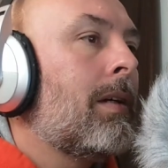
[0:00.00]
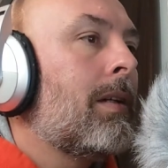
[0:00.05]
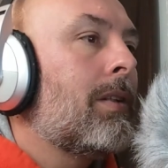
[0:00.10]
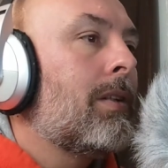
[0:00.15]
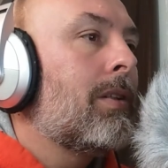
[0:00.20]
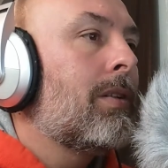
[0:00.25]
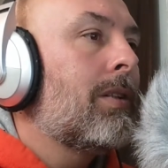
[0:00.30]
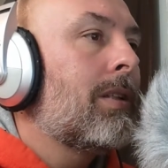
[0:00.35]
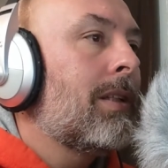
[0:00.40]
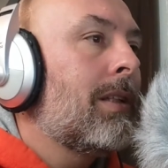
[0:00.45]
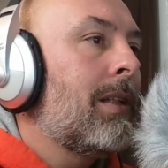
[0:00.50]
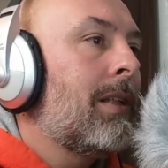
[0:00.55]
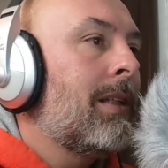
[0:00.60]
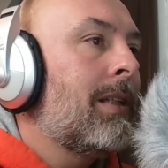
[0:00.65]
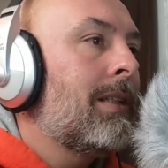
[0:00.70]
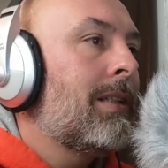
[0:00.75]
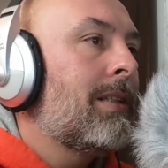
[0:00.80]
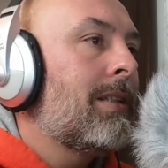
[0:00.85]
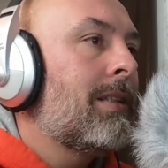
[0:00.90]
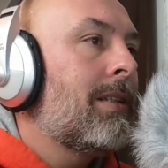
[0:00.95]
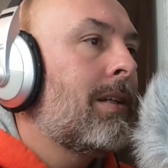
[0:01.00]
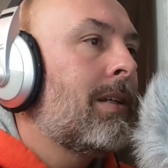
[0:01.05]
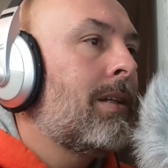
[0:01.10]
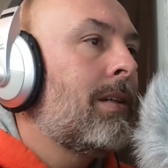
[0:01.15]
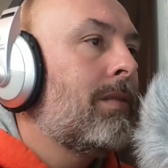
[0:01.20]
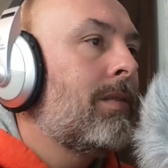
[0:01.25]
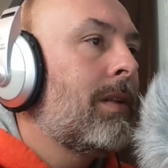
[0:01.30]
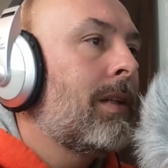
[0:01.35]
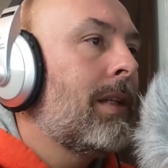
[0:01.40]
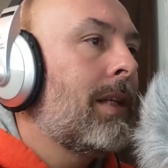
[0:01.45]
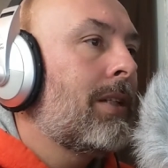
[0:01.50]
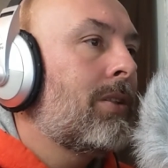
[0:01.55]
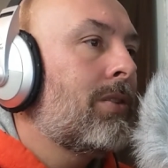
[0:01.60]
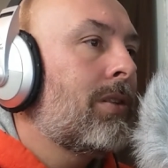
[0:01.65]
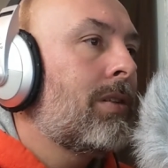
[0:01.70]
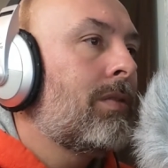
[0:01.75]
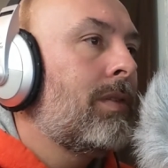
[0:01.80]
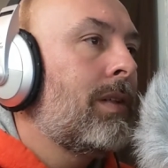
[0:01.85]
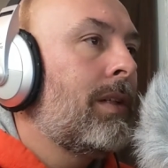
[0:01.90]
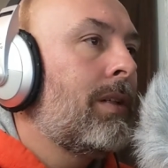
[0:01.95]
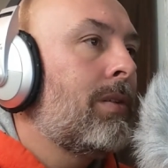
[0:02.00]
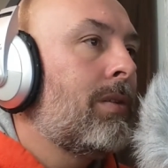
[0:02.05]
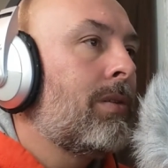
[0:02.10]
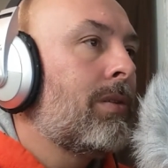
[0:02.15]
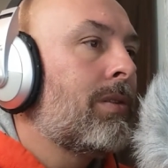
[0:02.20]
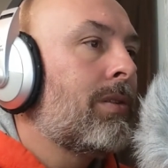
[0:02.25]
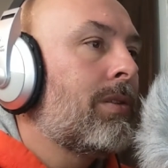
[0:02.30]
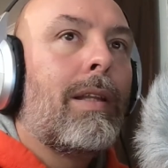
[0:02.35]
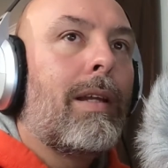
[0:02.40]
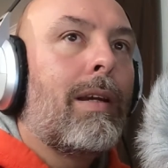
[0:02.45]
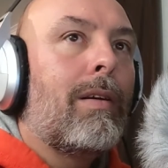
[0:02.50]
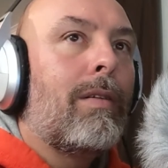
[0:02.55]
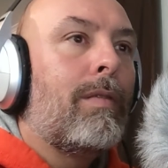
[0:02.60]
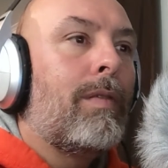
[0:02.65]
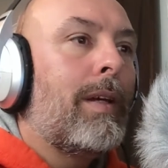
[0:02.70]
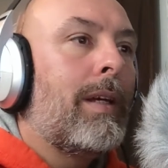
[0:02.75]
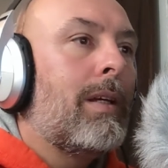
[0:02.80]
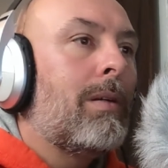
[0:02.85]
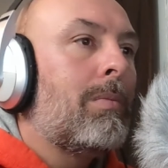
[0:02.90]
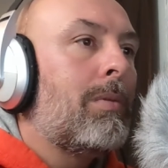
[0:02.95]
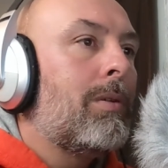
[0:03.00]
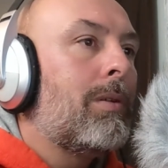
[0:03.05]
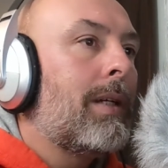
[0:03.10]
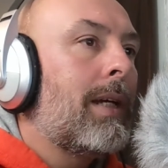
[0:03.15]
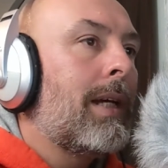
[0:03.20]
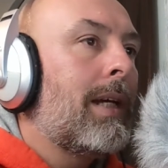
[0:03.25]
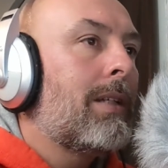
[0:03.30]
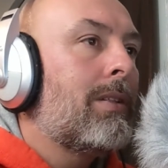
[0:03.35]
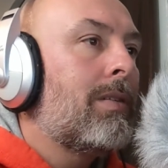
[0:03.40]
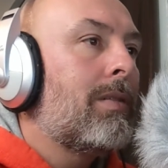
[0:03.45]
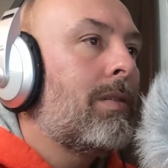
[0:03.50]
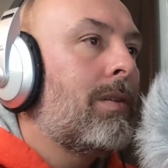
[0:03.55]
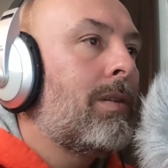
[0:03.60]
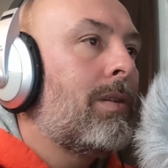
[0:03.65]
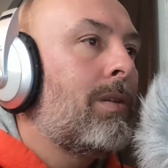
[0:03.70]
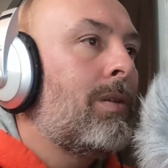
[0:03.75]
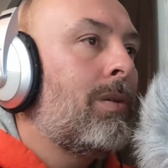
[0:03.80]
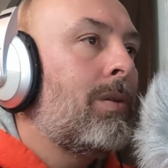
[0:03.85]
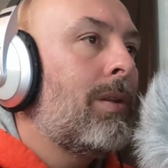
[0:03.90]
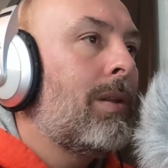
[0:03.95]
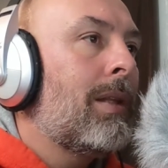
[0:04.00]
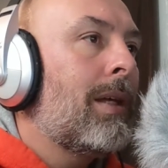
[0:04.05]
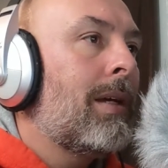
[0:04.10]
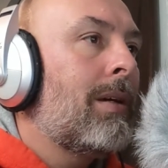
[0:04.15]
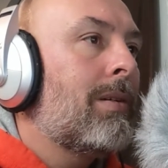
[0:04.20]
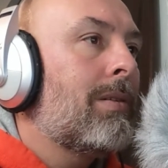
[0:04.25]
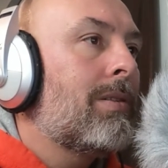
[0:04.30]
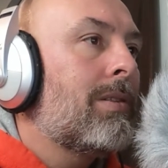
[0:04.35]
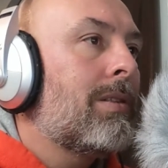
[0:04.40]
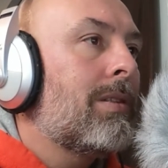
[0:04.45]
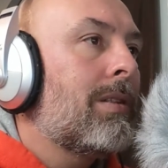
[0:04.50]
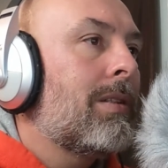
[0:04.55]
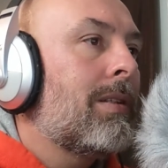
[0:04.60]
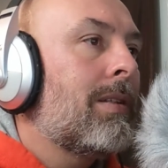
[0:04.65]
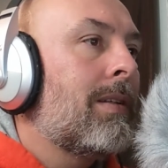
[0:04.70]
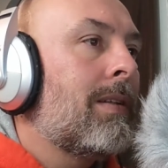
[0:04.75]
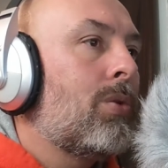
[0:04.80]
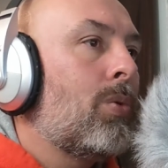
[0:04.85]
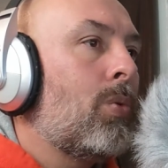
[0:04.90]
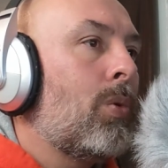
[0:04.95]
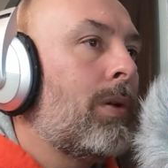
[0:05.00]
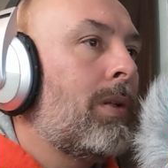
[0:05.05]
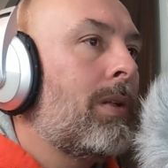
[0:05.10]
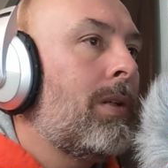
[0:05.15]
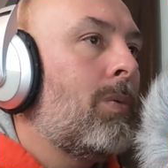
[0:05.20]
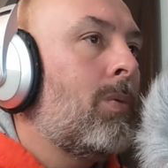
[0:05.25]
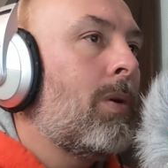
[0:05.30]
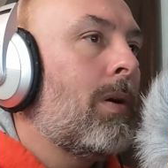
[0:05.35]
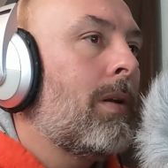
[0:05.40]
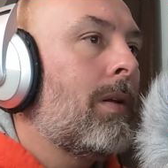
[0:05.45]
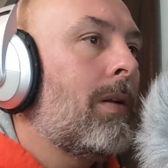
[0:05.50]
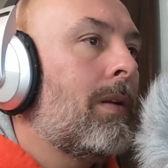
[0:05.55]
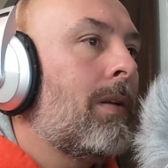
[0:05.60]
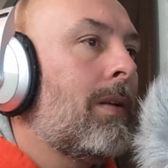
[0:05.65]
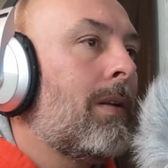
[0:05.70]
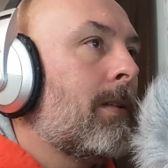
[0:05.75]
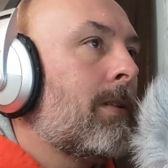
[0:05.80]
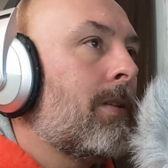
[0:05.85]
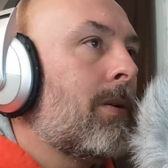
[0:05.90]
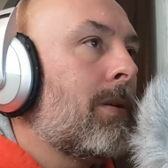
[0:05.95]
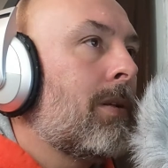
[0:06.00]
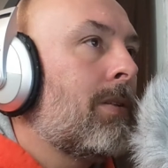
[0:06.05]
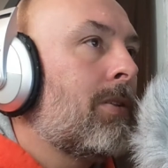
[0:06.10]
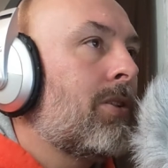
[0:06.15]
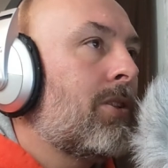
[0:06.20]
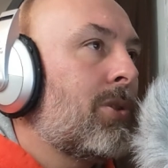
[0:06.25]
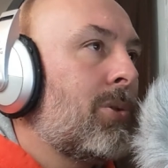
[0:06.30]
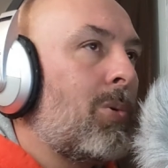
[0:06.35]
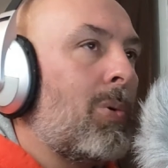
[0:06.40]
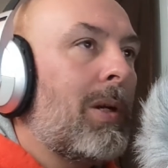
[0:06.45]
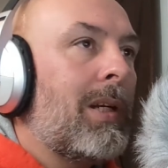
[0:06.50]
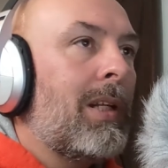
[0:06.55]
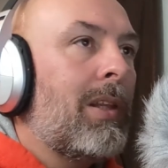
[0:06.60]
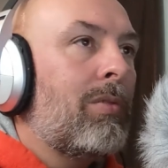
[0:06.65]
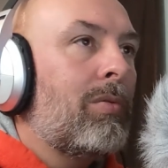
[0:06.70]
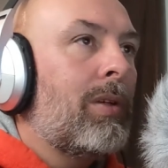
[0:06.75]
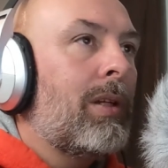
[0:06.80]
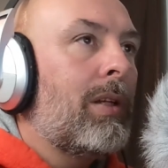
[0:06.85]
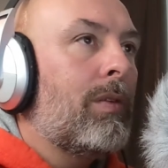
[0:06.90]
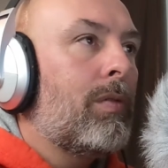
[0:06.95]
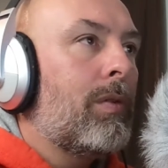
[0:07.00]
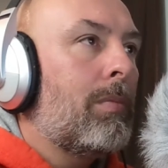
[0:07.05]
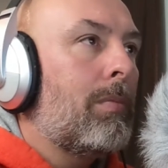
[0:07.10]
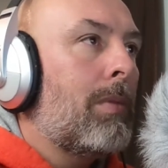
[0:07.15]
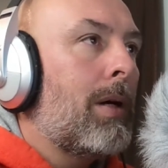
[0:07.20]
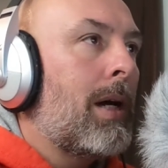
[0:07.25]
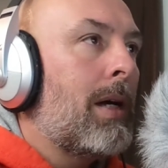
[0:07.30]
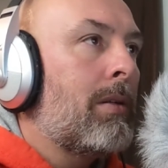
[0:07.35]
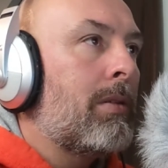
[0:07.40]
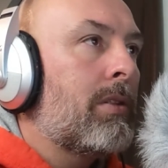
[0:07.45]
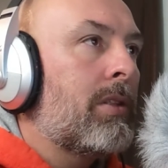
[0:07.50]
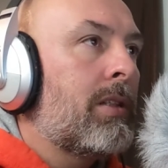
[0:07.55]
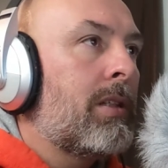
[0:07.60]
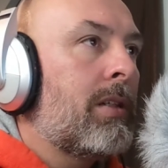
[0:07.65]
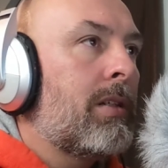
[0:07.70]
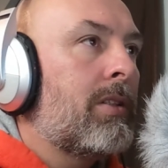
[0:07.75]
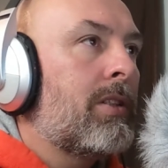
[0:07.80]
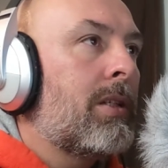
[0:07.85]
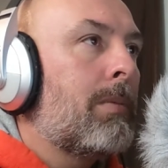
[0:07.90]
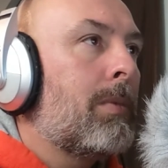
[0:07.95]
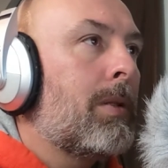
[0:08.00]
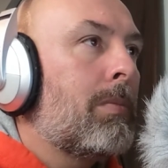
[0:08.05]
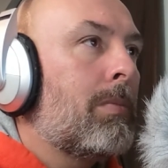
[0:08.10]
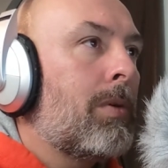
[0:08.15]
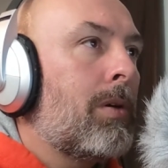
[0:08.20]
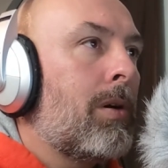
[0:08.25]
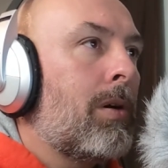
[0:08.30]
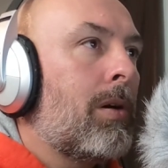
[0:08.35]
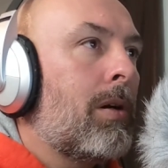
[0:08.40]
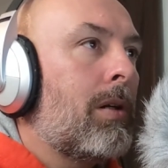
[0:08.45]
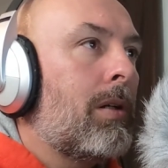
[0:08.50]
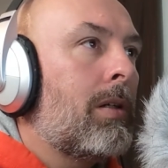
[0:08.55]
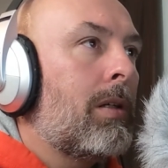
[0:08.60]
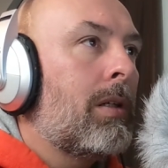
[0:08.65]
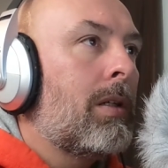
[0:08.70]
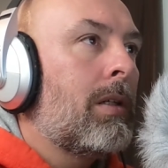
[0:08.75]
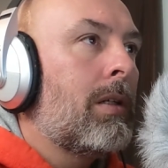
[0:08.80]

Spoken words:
So here's a list of electric vehicles that are available as of 2021. So there's 23 different models here. Some of them are